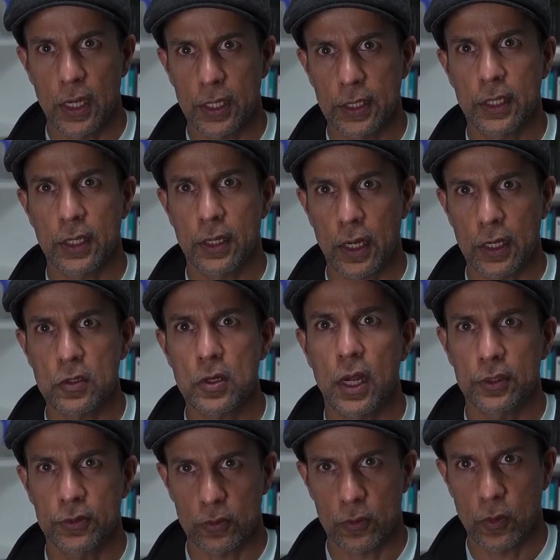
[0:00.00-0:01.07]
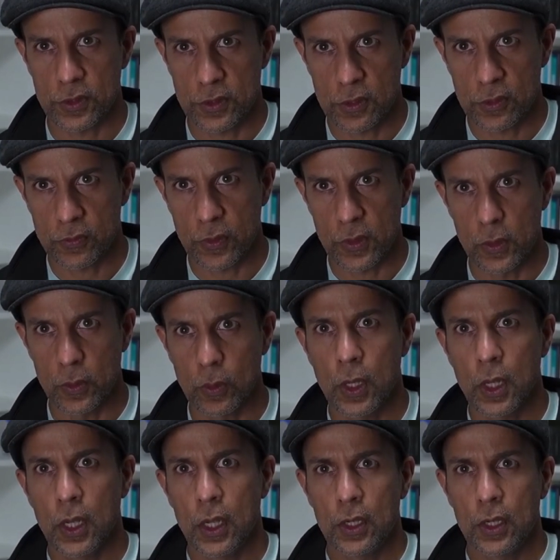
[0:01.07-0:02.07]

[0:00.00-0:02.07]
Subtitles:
They can actually answer questions for you.